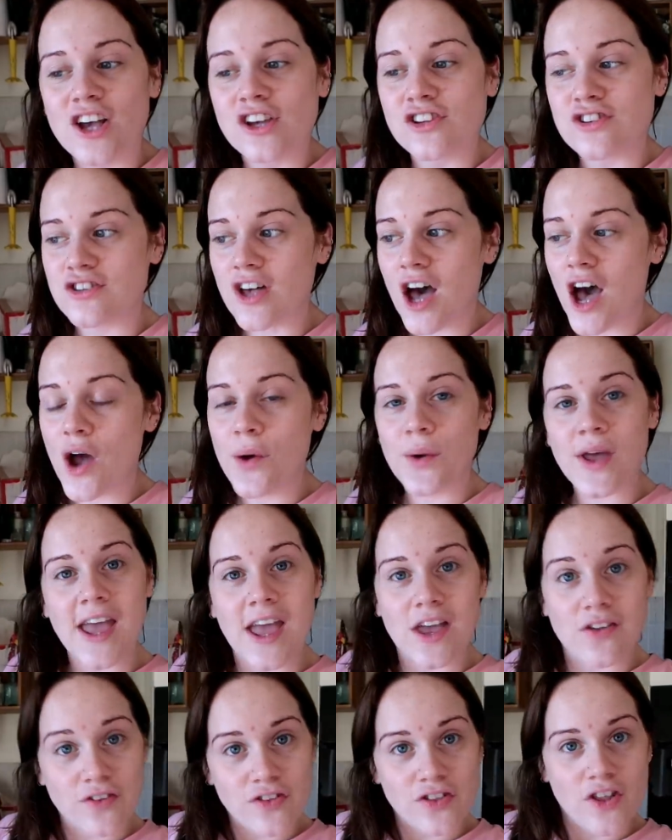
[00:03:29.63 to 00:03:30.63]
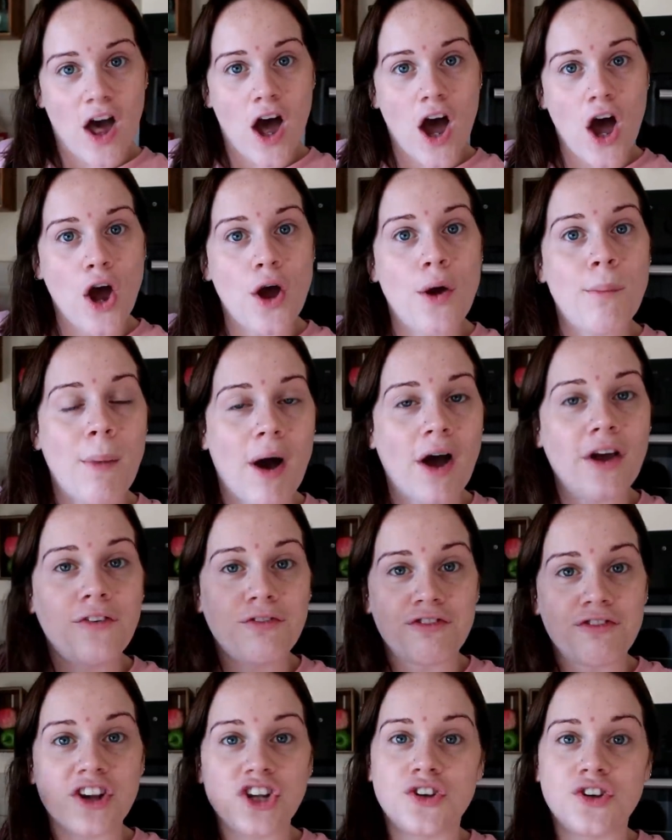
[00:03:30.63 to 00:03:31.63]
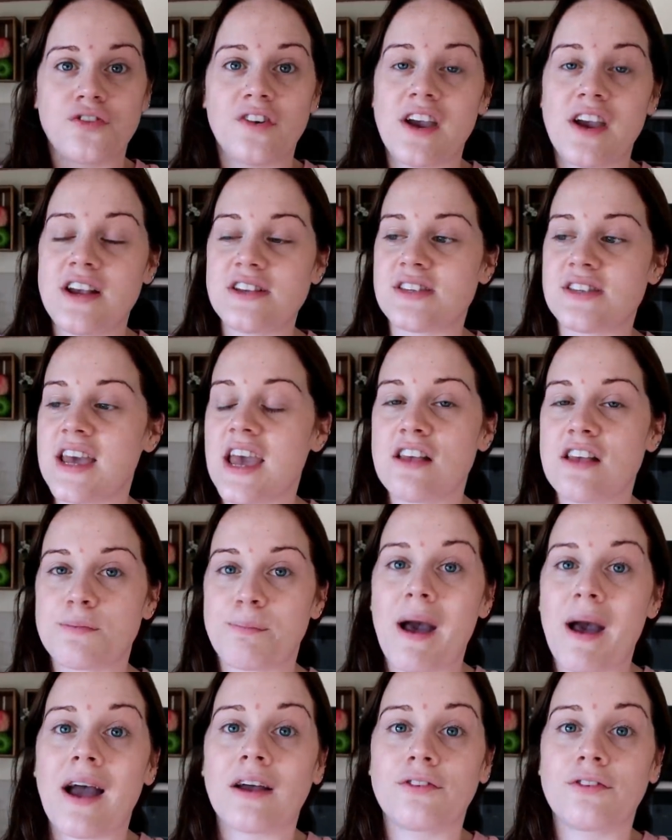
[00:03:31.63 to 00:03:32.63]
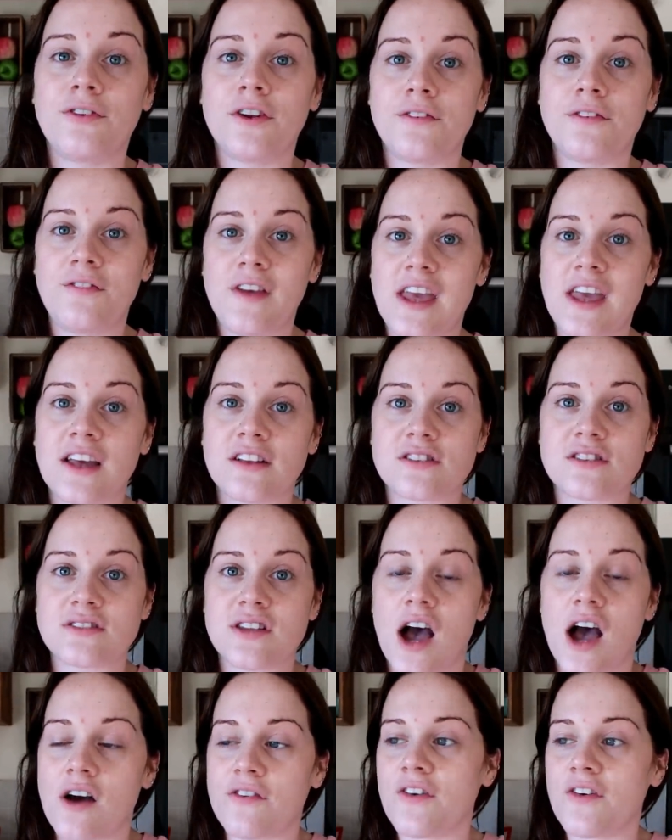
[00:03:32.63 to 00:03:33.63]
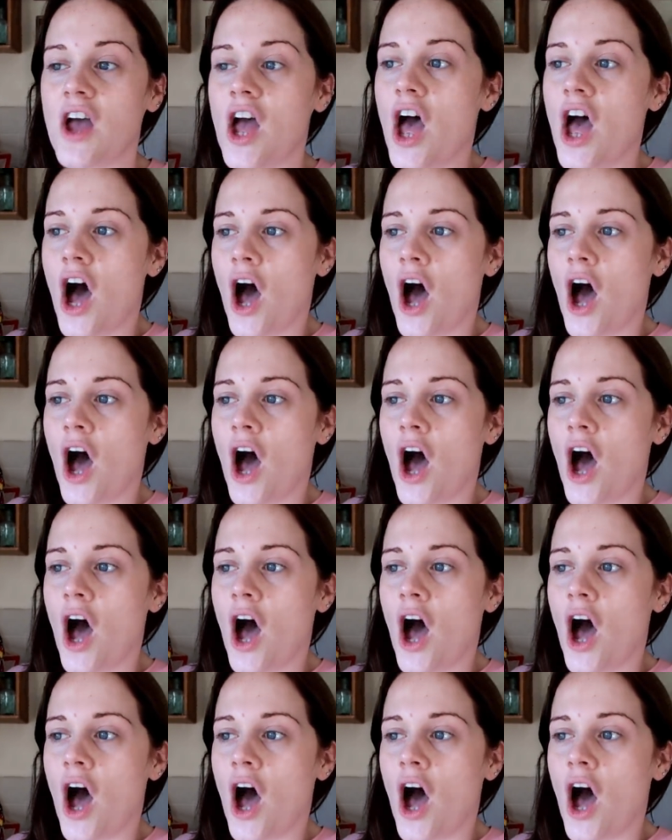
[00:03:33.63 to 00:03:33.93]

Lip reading: So even though my fridge freezer is packed full of vegan stuff,